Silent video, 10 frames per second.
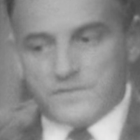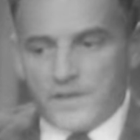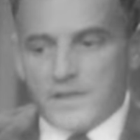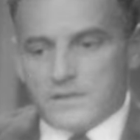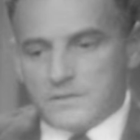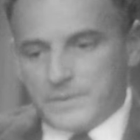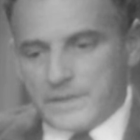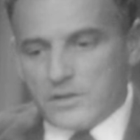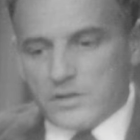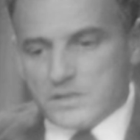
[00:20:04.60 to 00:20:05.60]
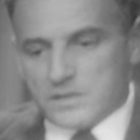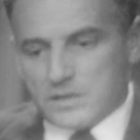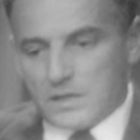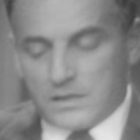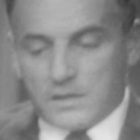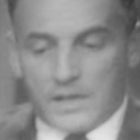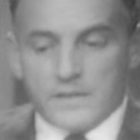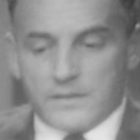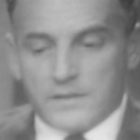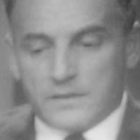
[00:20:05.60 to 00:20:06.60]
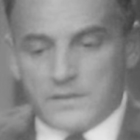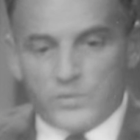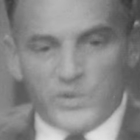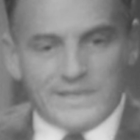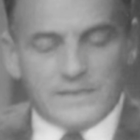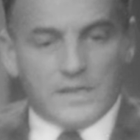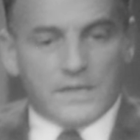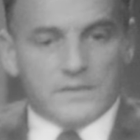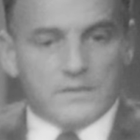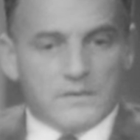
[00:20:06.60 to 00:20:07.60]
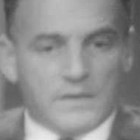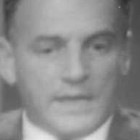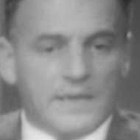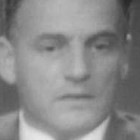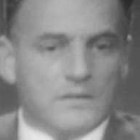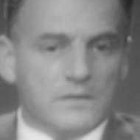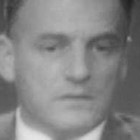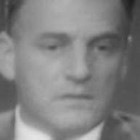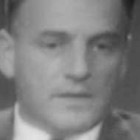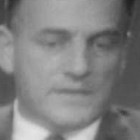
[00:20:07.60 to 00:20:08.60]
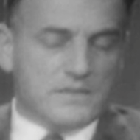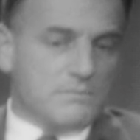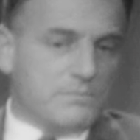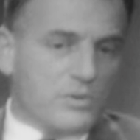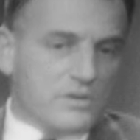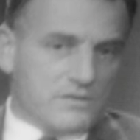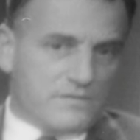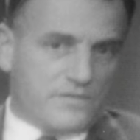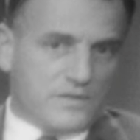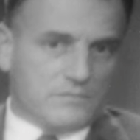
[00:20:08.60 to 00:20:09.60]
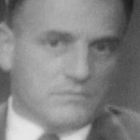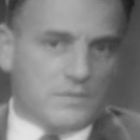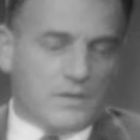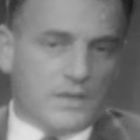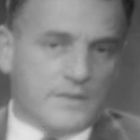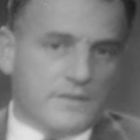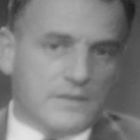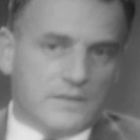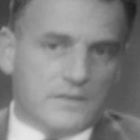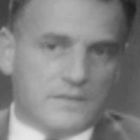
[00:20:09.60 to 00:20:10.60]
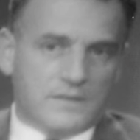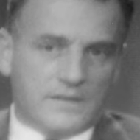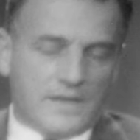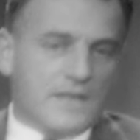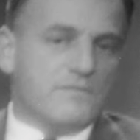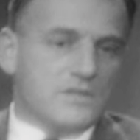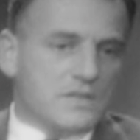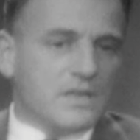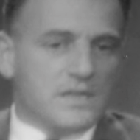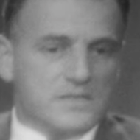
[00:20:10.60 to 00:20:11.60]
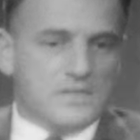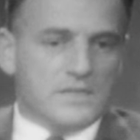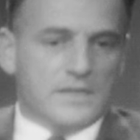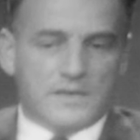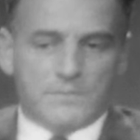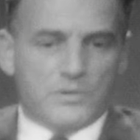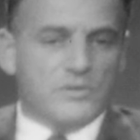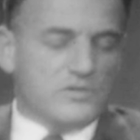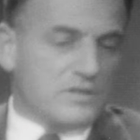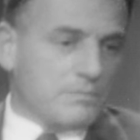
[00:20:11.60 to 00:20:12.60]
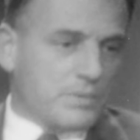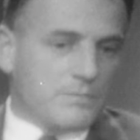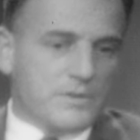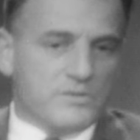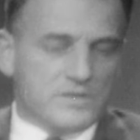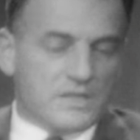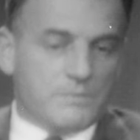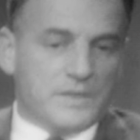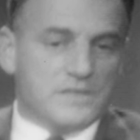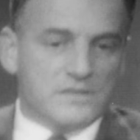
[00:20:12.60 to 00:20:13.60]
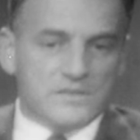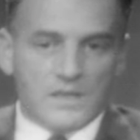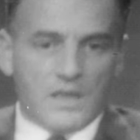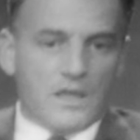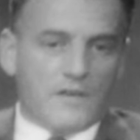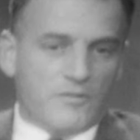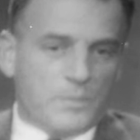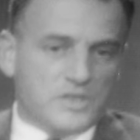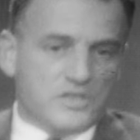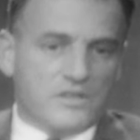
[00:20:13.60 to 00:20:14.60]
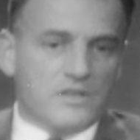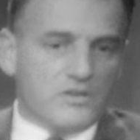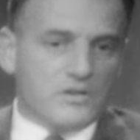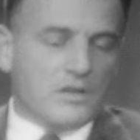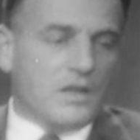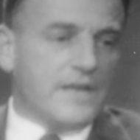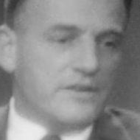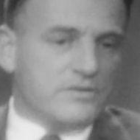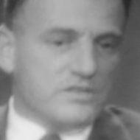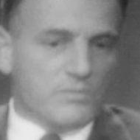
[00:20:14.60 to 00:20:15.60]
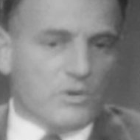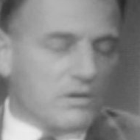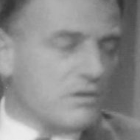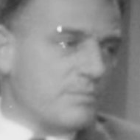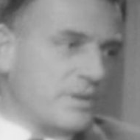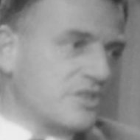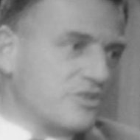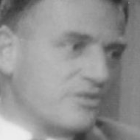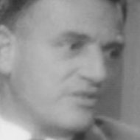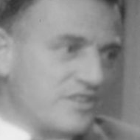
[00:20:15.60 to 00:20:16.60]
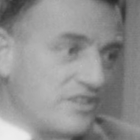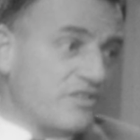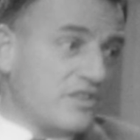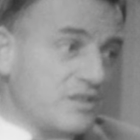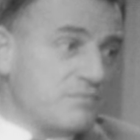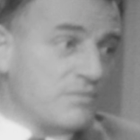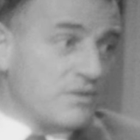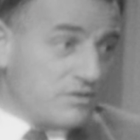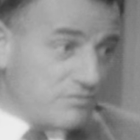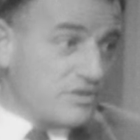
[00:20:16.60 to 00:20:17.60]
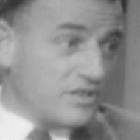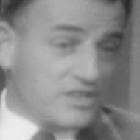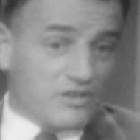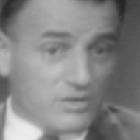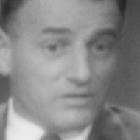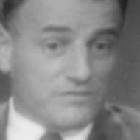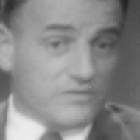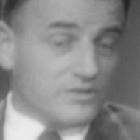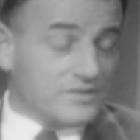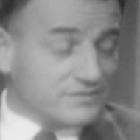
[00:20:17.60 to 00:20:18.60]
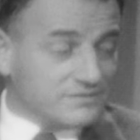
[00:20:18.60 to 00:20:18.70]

failed because I think that we did not handle it as an important film. I think that the advertising and approach to the public was on the basis of a much thinner, lighter, smaller picture than the theme really called for.